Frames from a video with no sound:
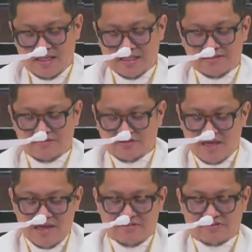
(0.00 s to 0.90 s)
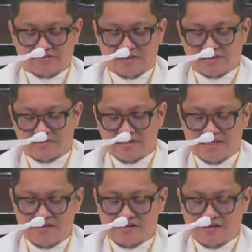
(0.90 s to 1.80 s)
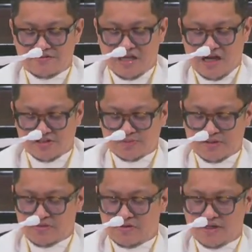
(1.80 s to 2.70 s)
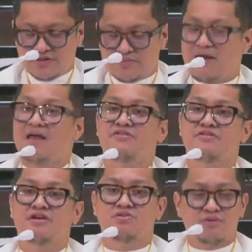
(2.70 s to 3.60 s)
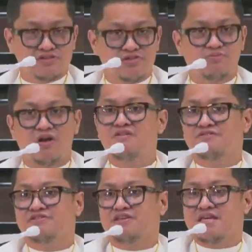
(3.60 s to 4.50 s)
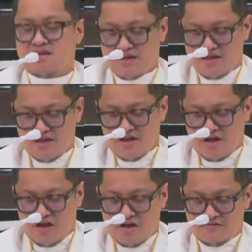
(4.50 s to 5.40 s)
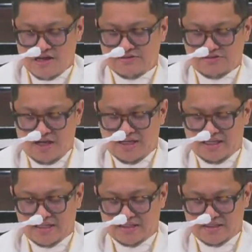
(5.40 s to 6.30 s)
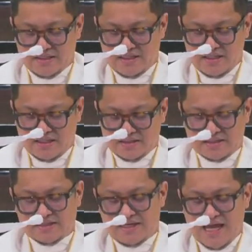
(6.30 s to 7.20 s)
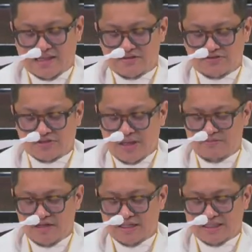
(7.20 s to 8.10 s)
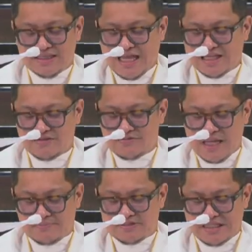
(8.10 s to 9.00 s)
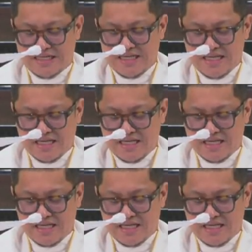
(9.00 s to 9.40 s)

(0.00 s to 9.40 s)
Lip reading: In this case, in the reading of the gospel according to Matthew, it was the prophecy of Isaiah that the land of Zebulun and land of Naphtali,